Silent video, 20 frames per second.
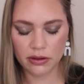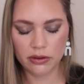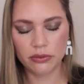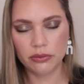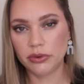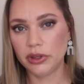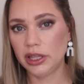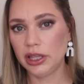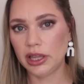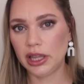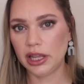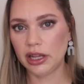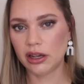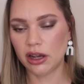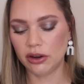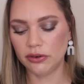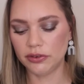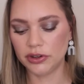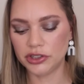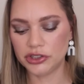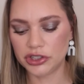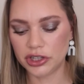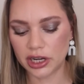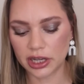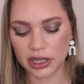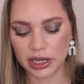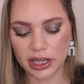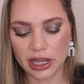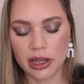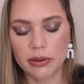coverage. You're
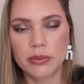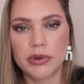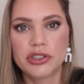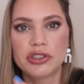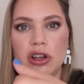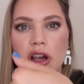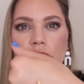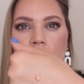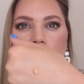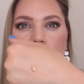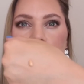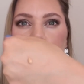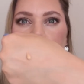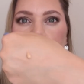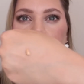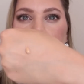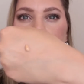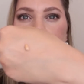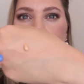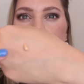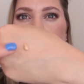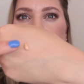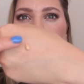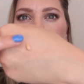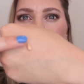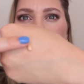not going to get much coverage with this.